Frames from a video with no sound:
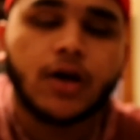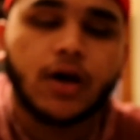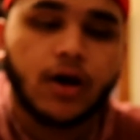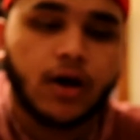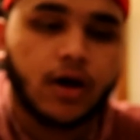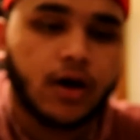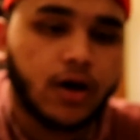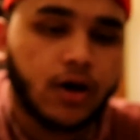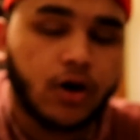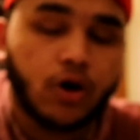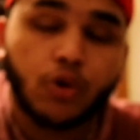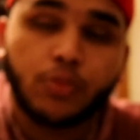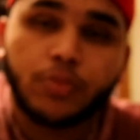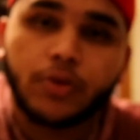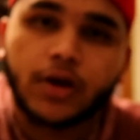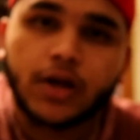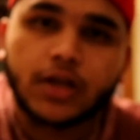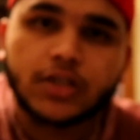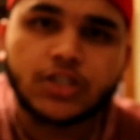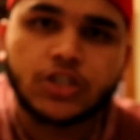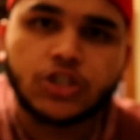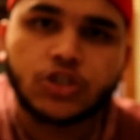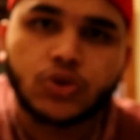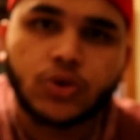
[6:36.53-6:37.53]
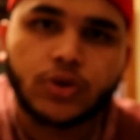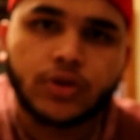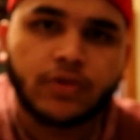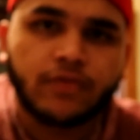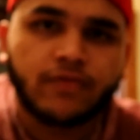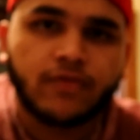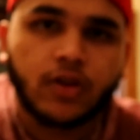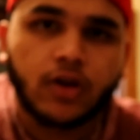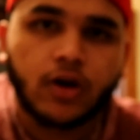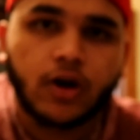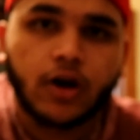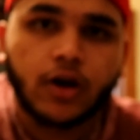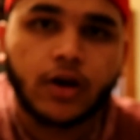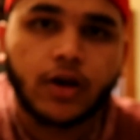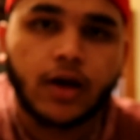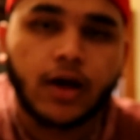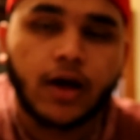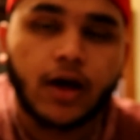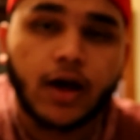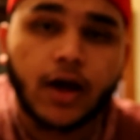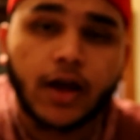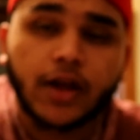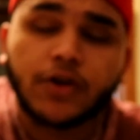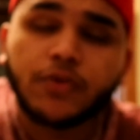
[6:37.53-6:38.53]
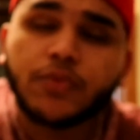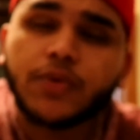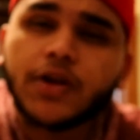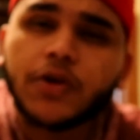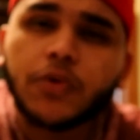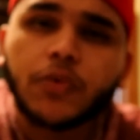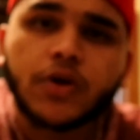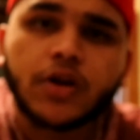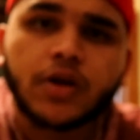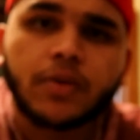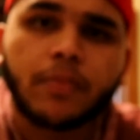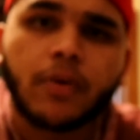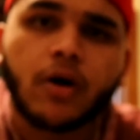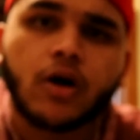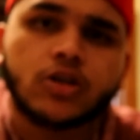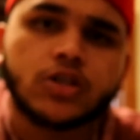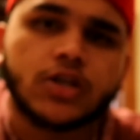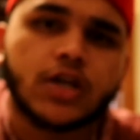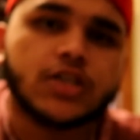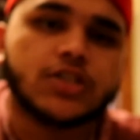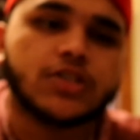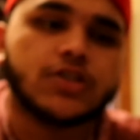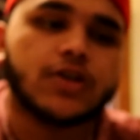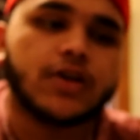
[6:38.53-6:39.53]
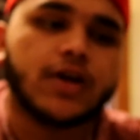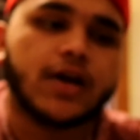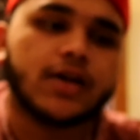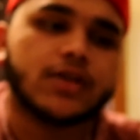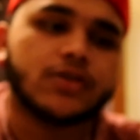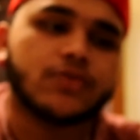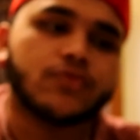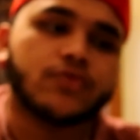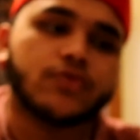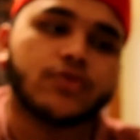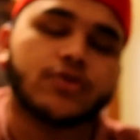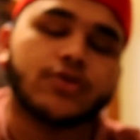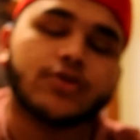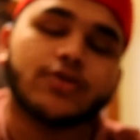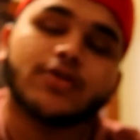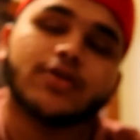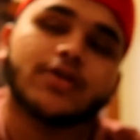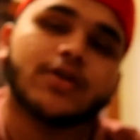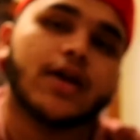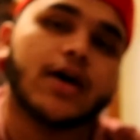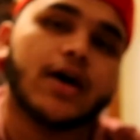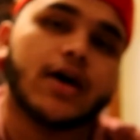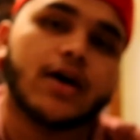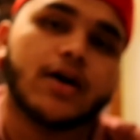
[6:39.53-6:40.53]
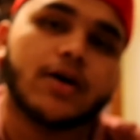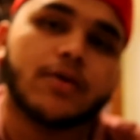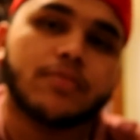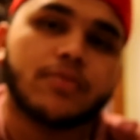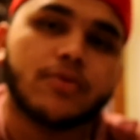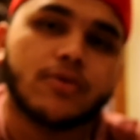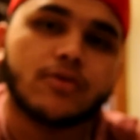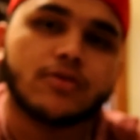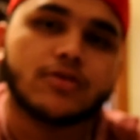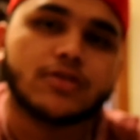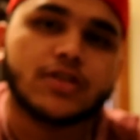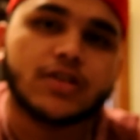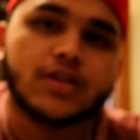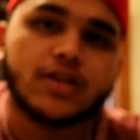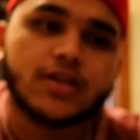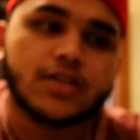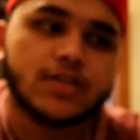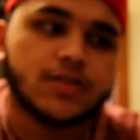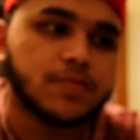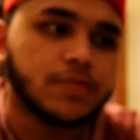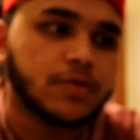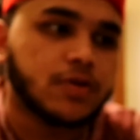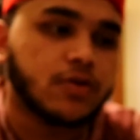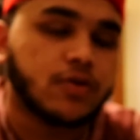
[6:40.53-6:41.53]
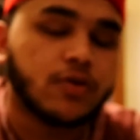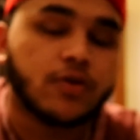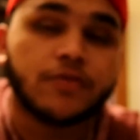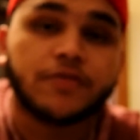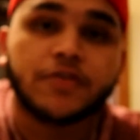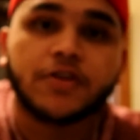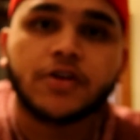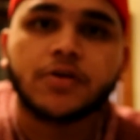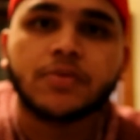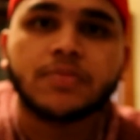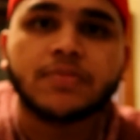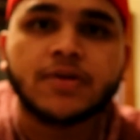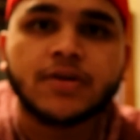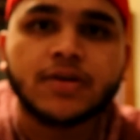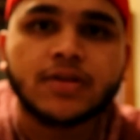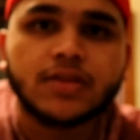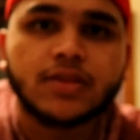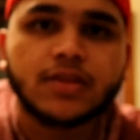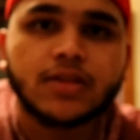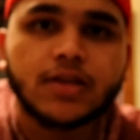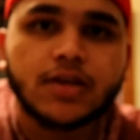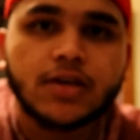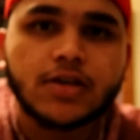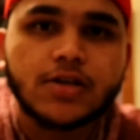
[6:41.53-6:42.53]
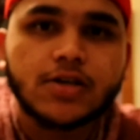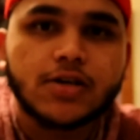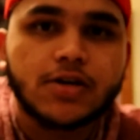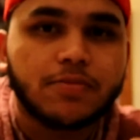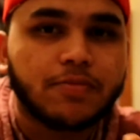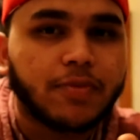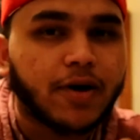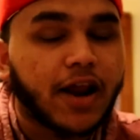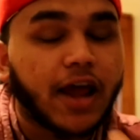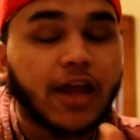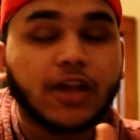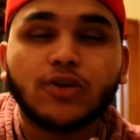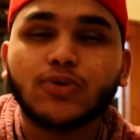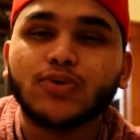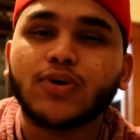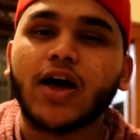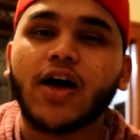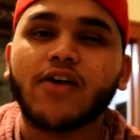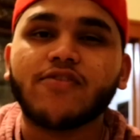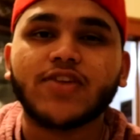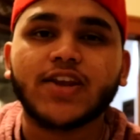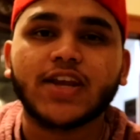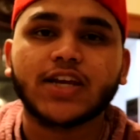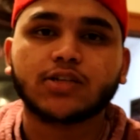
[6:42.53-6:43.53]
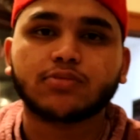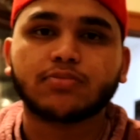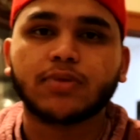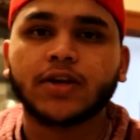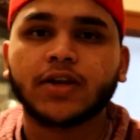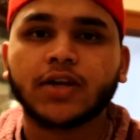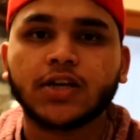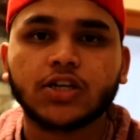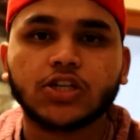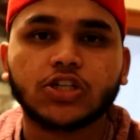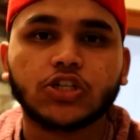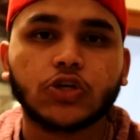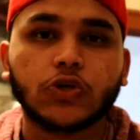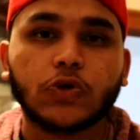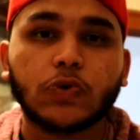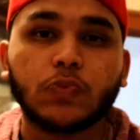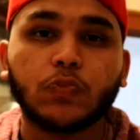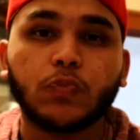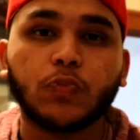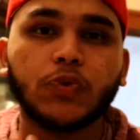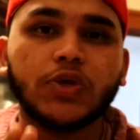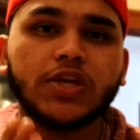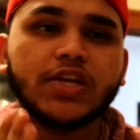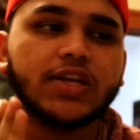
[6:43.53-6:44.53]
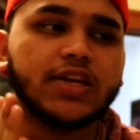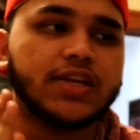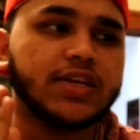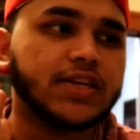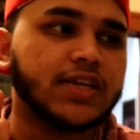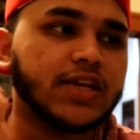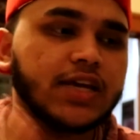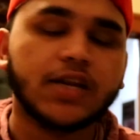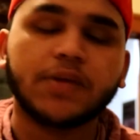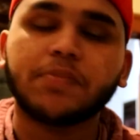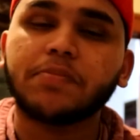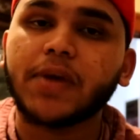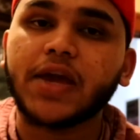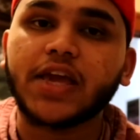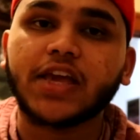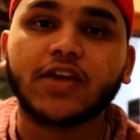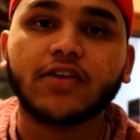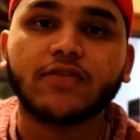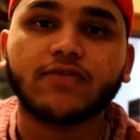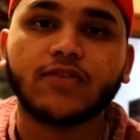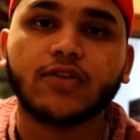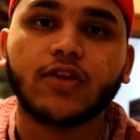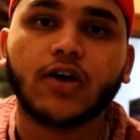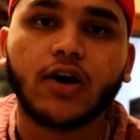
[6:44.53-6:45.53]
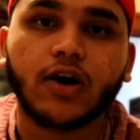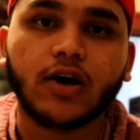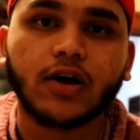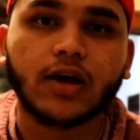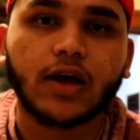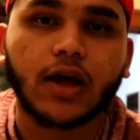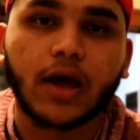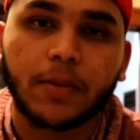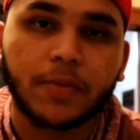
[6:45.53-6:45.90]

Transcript: Uh, hope you guys enjoyed the vlog. I really want to apologize to you guys for not posting. It's been over a month, but I do have an explanation. We did make a vlog.